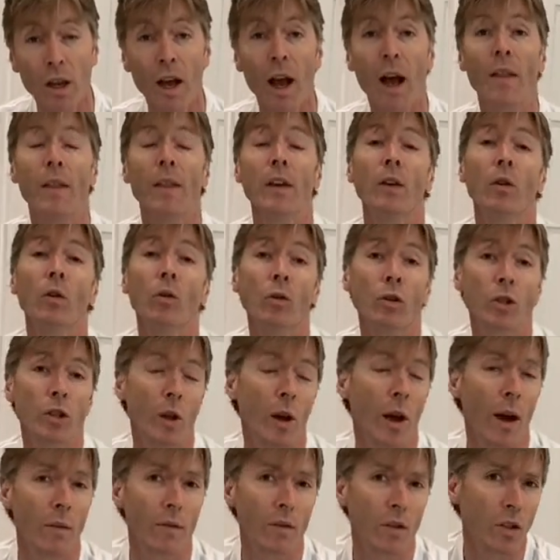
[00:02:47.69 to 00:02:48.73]
and they also
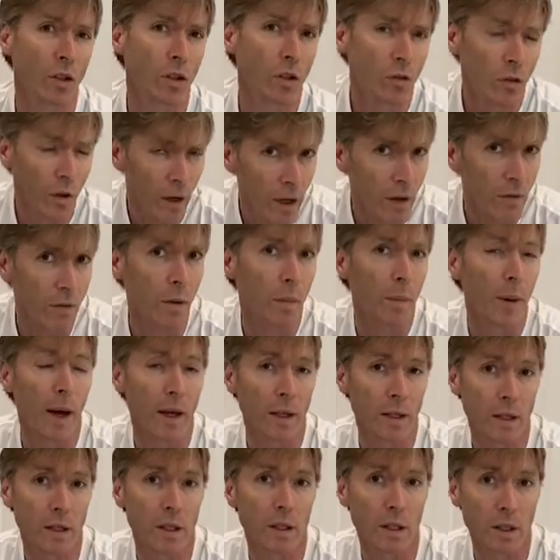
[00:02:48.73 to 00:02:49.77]
have a degree of
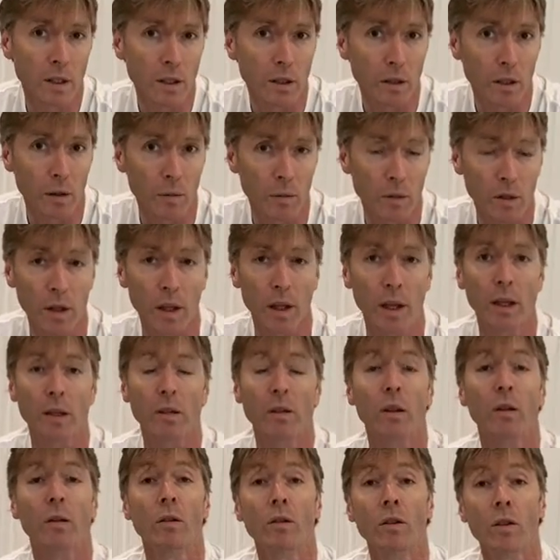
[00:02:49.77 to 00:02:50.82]
opacity to them, so
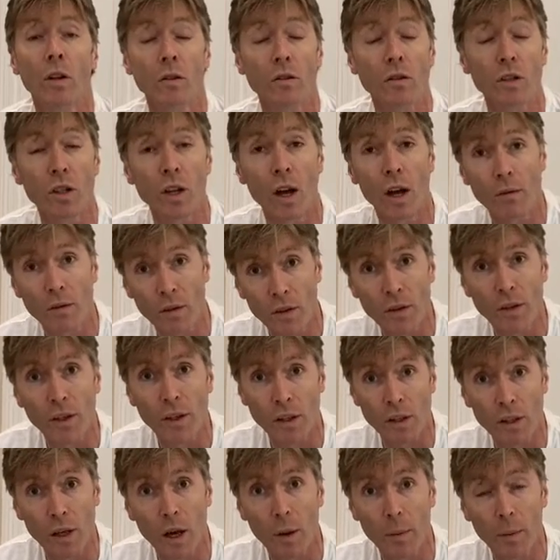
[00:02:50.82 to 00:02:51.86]
to cover
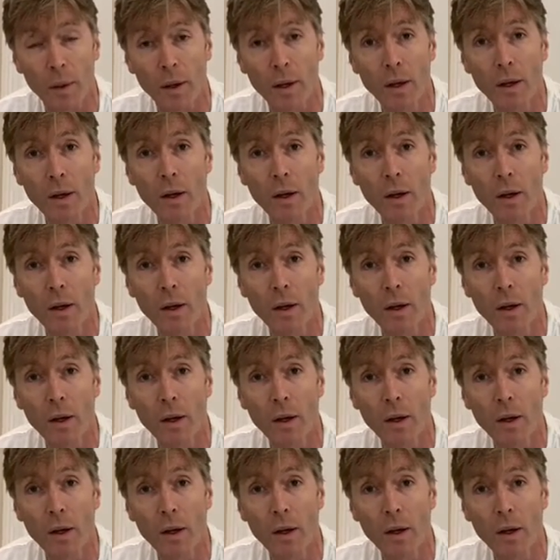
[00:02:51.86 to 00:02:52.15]
things up.